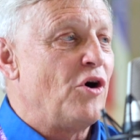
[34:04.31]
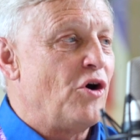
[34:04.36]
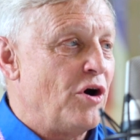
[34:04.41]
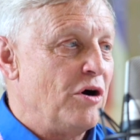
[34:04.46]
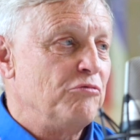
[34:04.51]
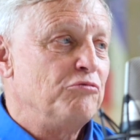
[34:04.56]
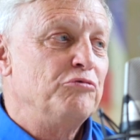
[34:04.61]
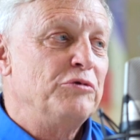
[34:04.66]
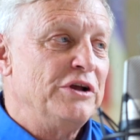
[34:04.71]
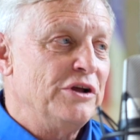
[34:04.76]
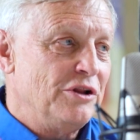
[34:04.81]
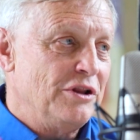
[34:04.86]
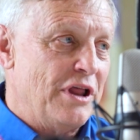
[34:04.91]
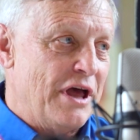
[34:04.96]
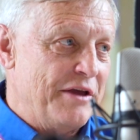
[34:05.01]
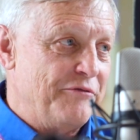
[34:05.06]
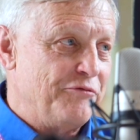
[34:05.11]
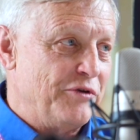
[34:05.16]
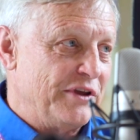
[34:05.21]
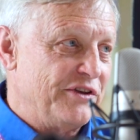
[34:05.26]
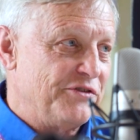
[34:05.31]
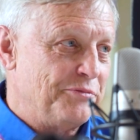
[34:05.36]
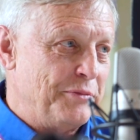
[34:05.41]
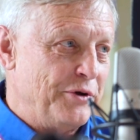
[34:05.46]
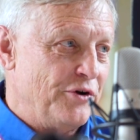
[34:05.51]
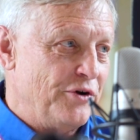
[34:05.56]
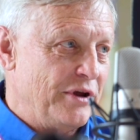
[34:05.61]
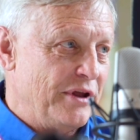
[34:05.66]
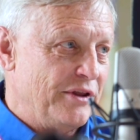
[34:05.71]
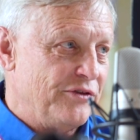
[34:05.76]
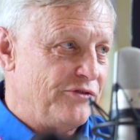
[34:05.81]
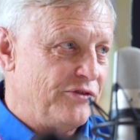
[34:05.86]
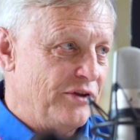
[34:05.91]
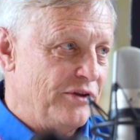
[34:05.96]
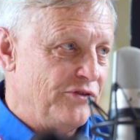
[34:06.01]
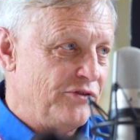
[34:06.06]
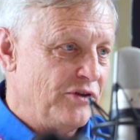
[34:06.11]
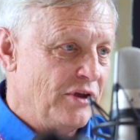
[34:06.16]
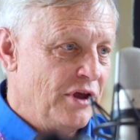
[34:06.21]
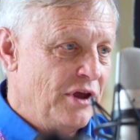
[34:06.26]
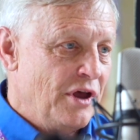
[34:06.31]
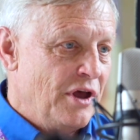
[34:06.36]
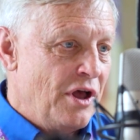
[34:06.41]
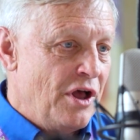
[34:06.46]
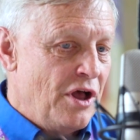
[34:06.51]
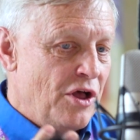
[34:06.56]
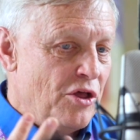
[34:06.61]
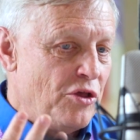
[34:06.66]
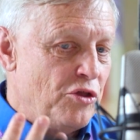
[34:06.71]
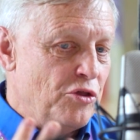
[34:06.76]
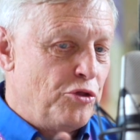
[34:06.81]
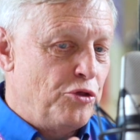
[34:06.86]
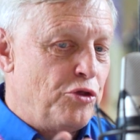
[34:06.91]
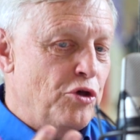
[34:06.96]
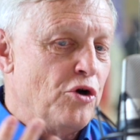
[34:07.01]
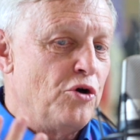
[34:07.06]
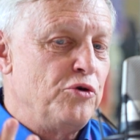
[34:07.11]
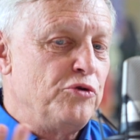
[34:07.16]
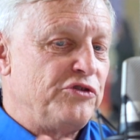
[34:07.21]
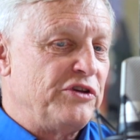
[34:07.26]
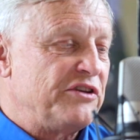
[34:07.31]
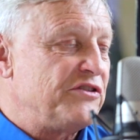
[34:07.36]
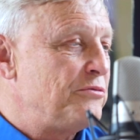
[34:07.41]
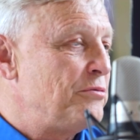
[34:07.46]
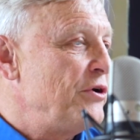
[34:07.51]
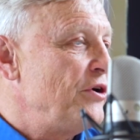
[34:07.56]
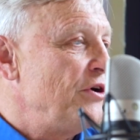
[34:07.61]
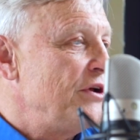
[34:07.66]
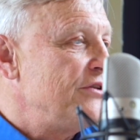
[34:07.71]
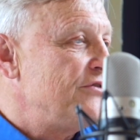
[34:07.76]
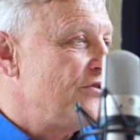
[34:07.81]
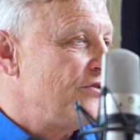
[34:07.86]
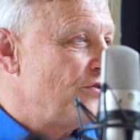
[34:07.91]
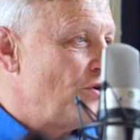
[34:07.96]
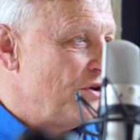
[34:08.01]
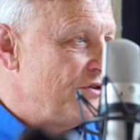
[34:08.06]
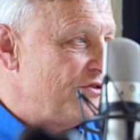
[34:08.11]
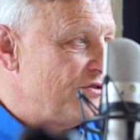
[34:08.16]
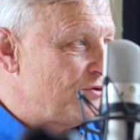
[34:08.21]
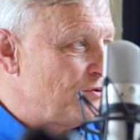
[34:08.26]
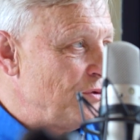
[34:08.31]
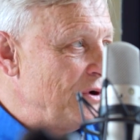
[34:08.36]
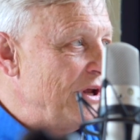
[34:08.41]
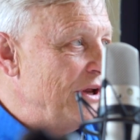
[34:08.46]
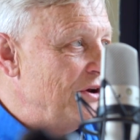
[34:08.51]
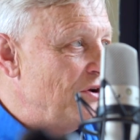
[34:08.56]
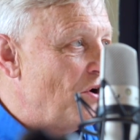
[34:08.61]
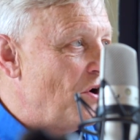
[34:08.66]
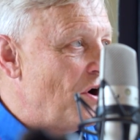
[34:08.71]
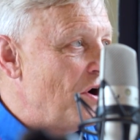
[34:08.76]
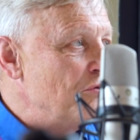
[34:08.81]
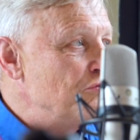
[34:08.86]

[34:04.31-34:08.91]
our real life experiences. Those experiences on screen are